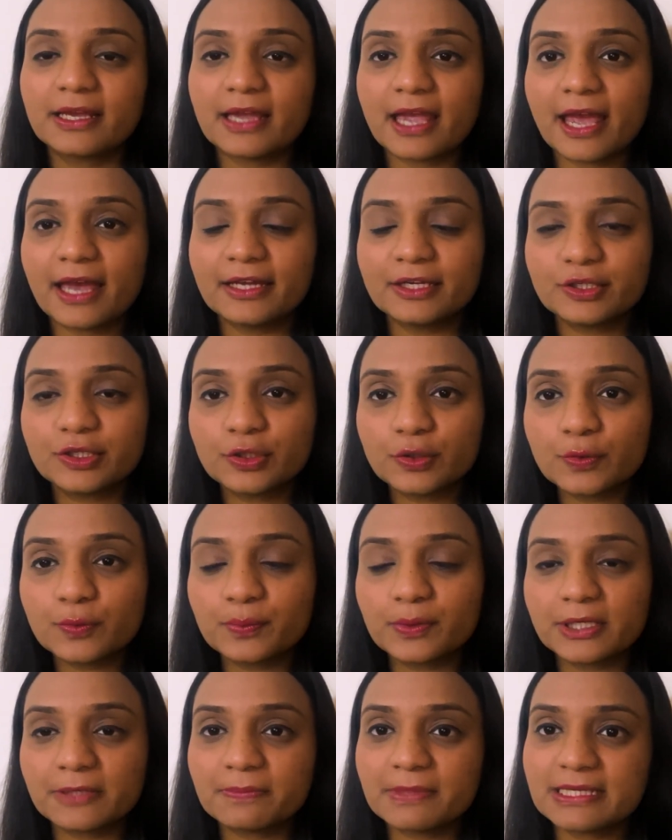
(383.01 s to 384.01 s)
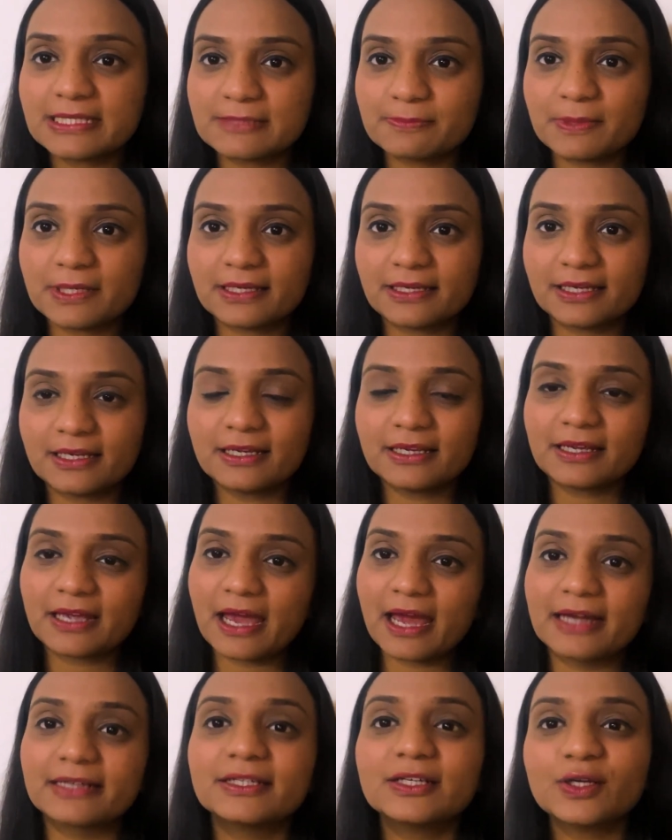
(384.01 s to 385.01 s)
and you will be speaking
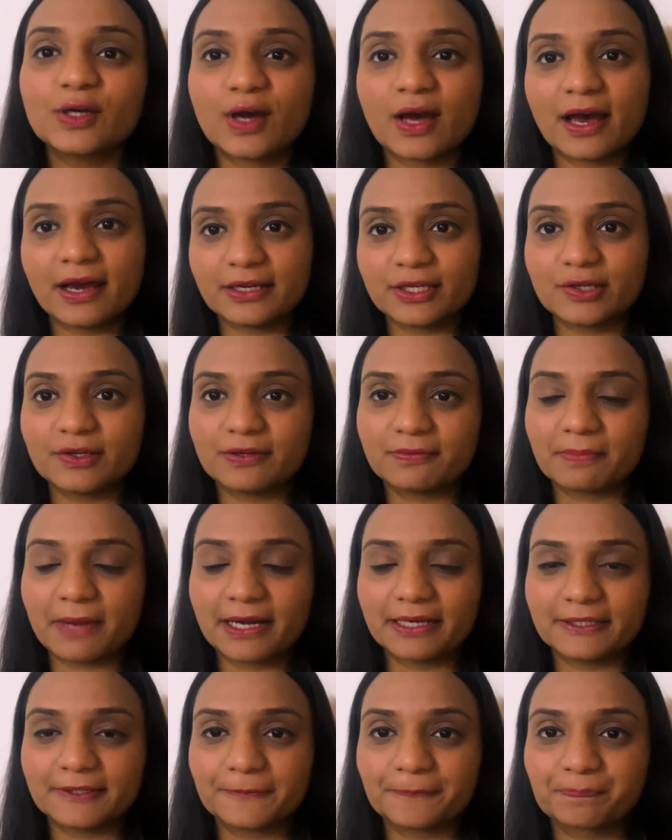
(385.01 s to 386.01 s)
at a higher band.